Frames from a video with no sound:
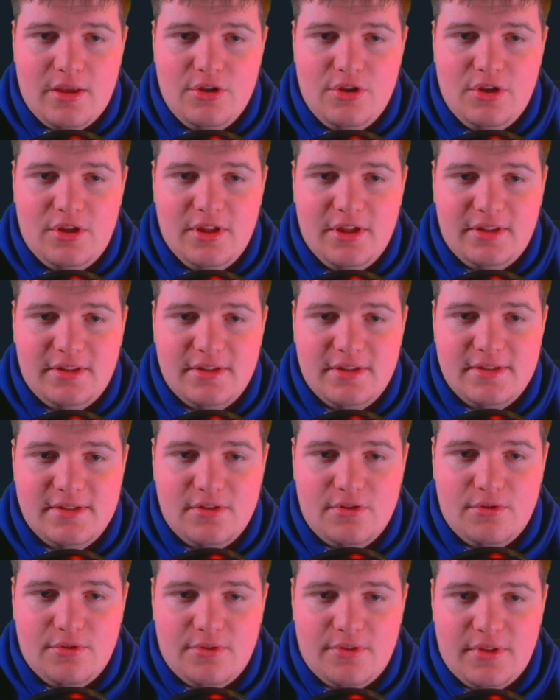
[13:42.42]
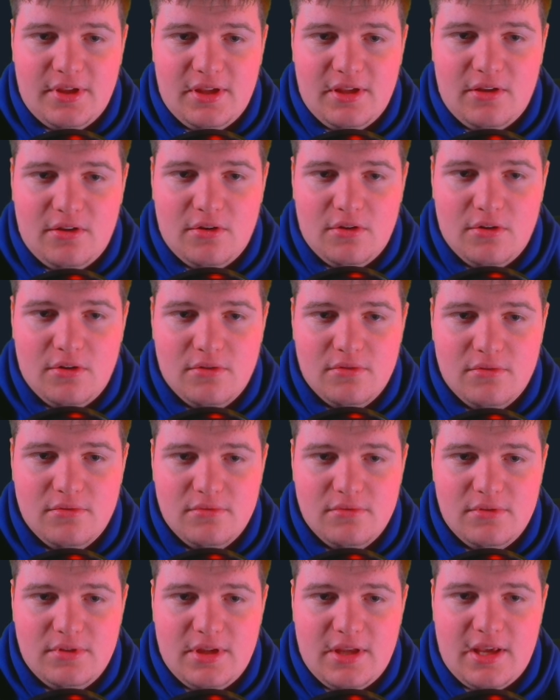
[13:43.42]
can click this little thing here,
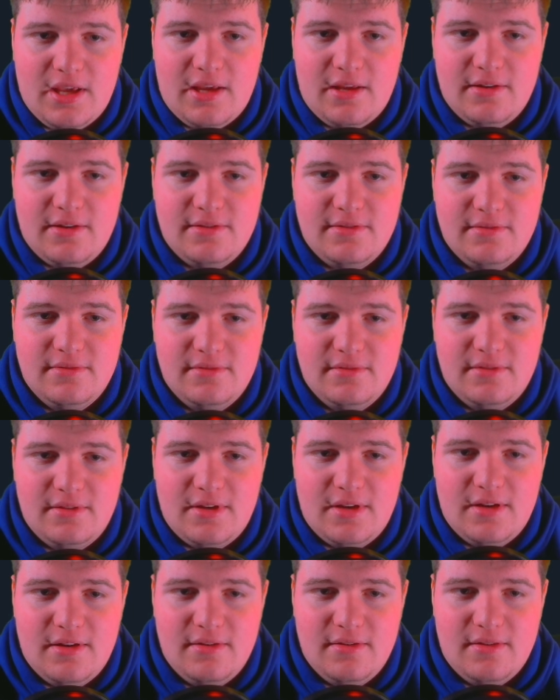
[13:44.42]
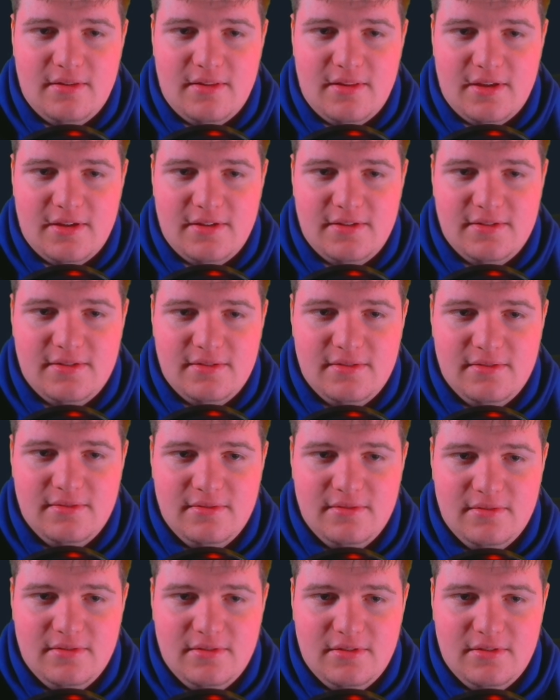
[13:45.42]
hit this,